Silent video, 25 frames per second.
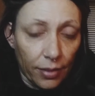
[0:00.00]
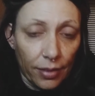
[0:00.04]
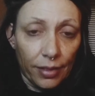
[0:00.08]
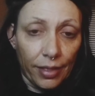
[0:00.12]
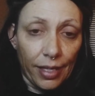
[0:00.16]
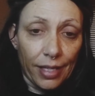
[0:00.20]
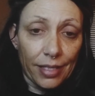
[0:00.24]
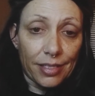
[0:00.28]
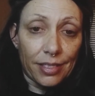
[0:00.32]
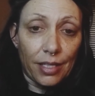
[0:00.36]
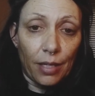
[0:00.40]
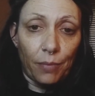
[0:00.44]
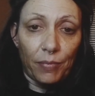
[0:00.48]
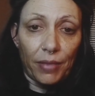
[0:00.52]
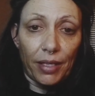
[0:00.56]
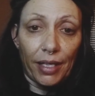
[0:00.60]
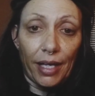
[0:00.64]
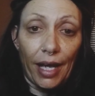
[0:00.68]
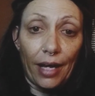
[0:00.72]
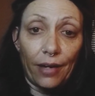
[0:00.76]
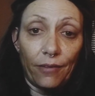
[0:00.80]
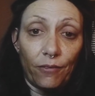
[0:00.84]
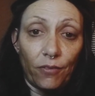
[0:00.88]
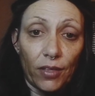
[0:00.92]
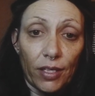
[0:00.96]
gets something
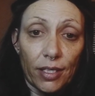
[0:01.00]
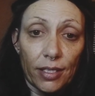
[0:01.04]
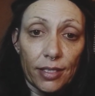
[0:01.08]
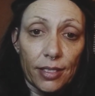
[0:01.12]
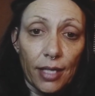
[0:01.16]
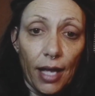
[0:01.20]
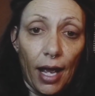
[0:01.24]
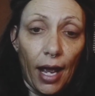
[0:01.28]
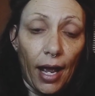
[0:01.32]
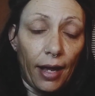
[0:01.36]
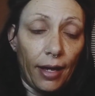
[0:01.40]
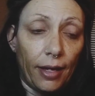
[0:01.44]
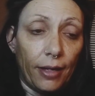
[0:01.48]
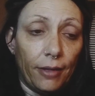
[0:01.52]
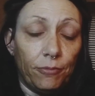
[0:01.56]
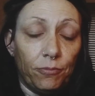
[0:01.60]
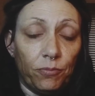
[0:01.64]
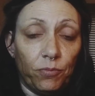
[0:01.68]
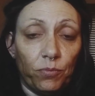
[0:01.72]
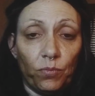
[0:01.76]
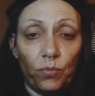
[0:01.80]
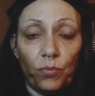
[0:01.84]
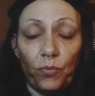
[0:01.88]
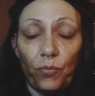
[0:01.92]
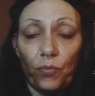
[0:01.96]
out of this
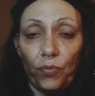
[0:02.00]
and